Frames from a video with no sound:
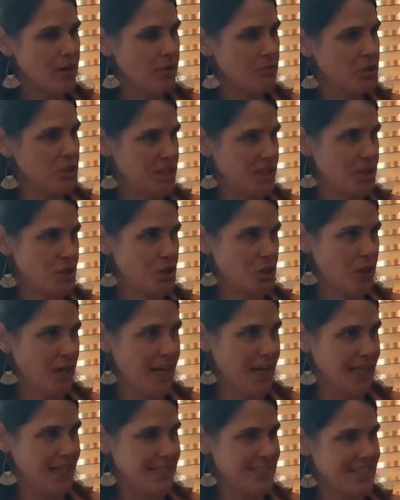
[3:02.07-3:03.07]
just
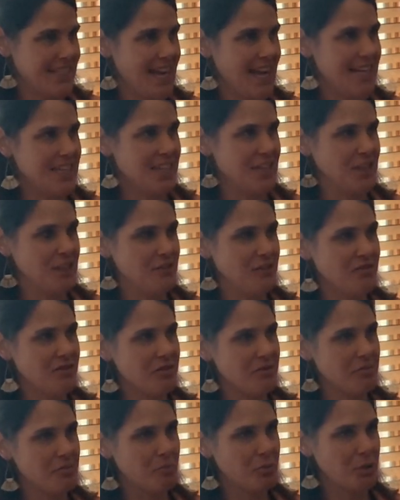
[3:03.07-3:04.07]
trained to kind of
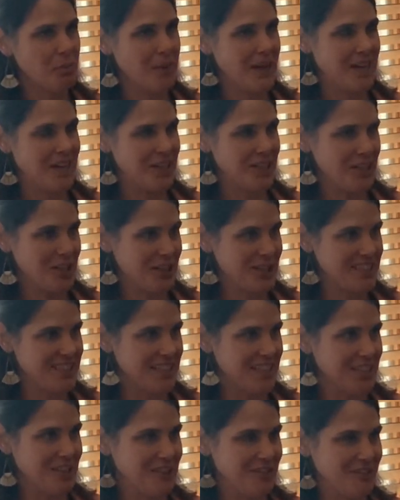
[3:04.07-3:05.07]
prepare
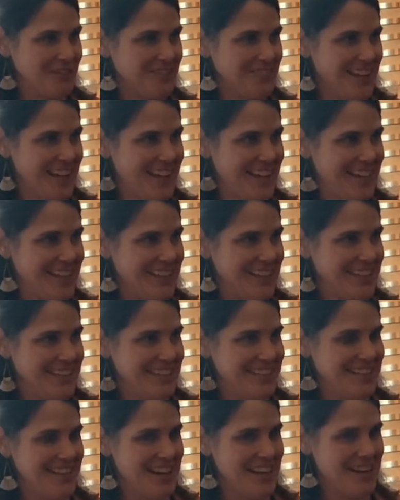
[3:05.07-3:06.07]
yourself
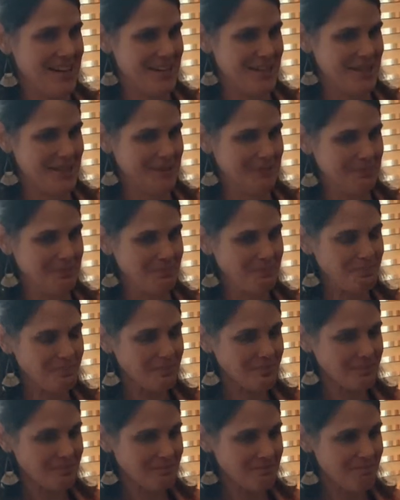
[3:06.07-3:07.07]
and
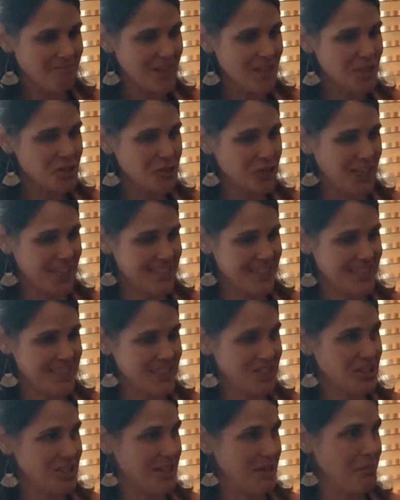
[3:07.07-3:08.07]

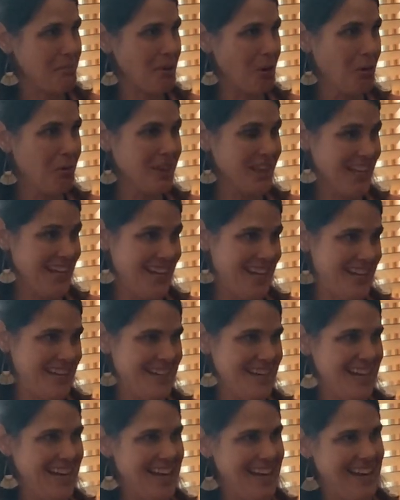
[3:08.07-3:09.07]
transition both
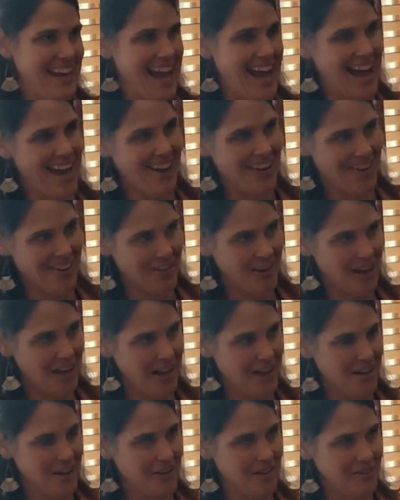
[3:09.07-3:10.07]
in and out
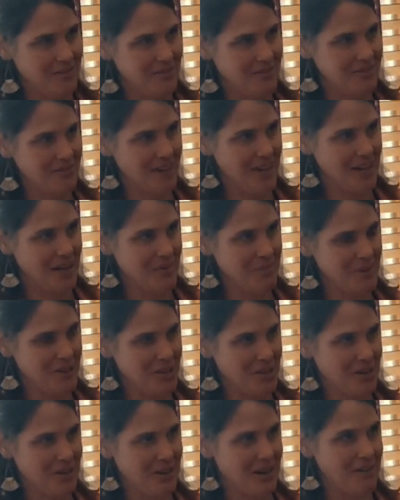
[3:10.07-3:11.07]
of
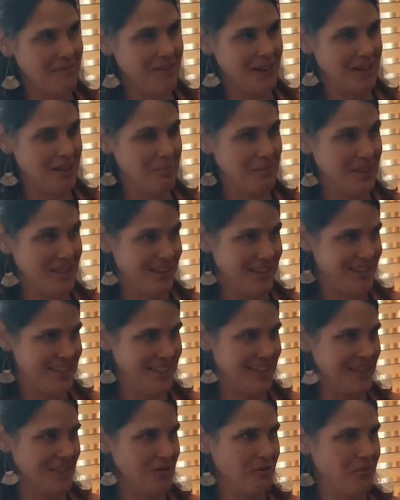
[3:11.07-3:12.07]
your
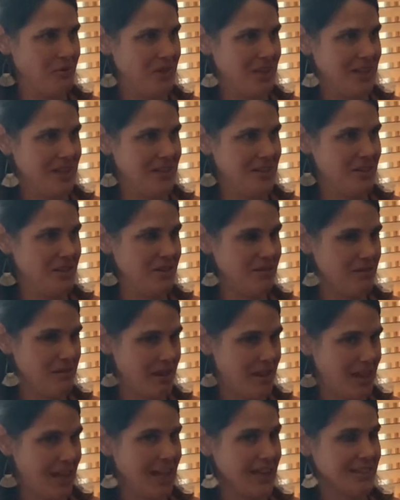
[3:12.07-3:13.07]
availability when
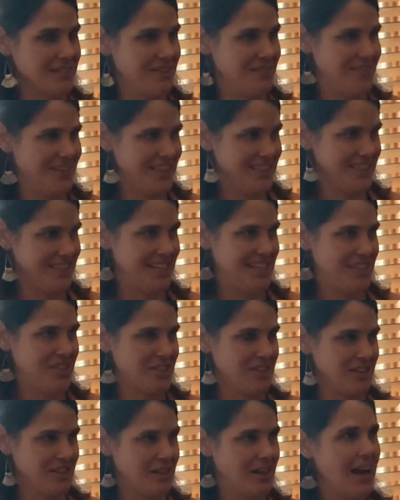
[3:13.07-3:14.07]
things of this
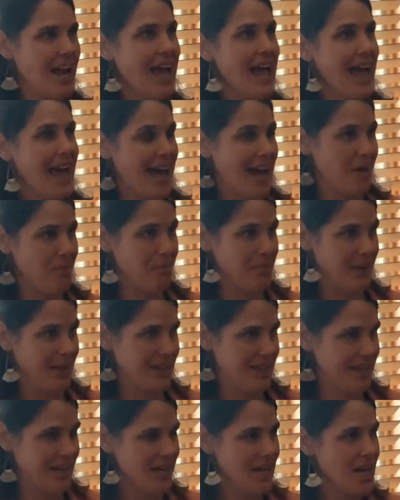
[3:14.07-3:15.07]
nature
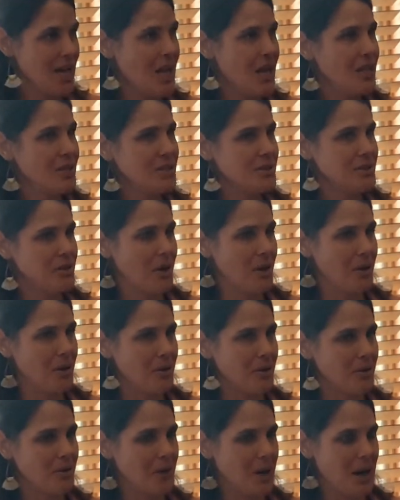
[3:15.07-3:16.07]
happen.
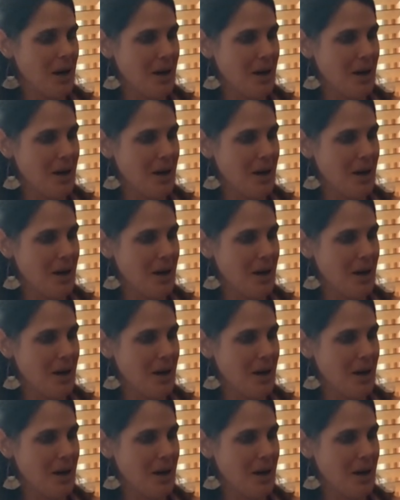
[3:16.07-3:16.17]
So,